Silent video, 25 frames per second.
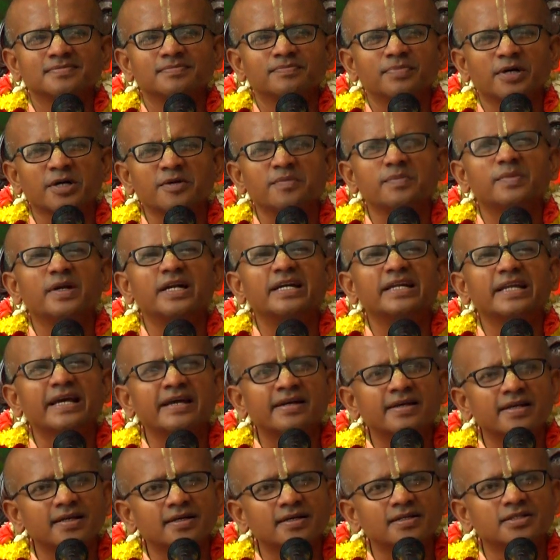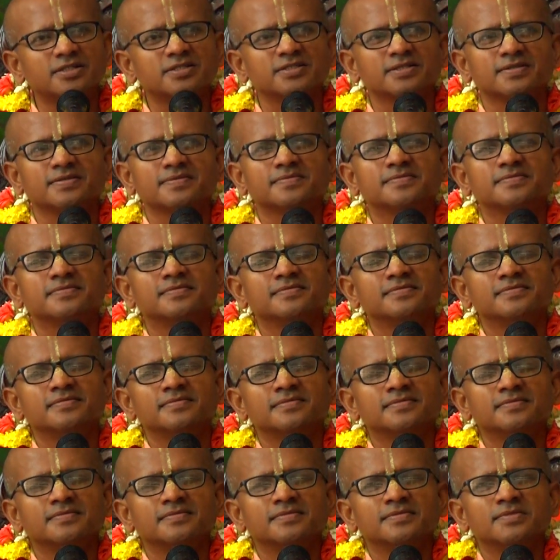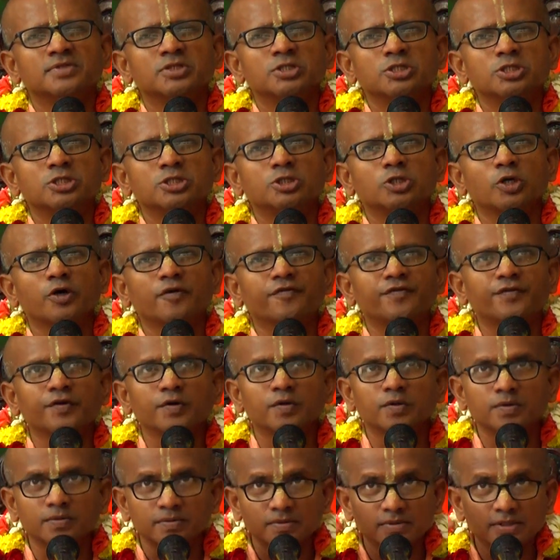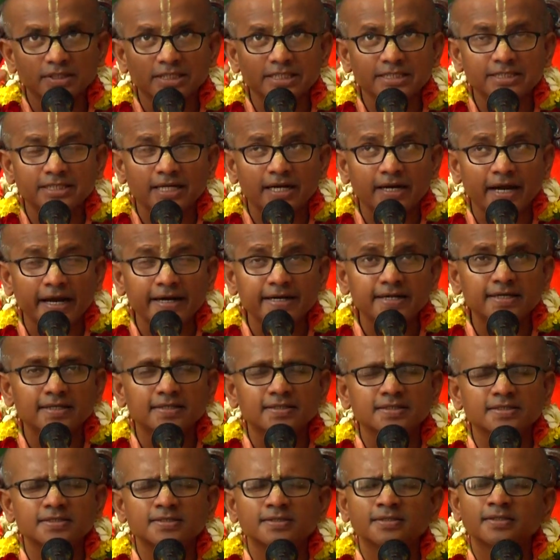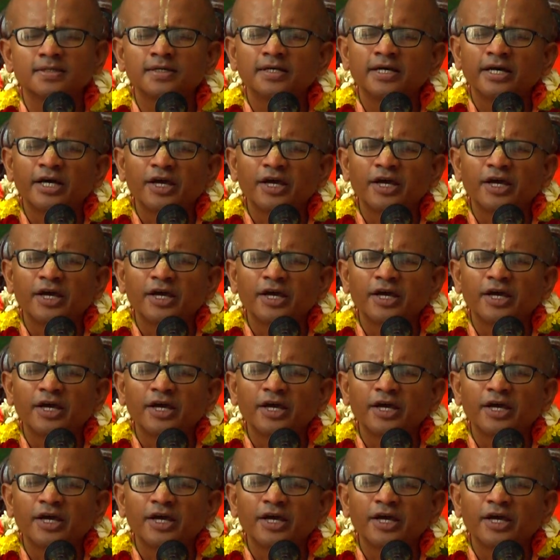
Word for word: permanent agriculture. So if you, these are ideas,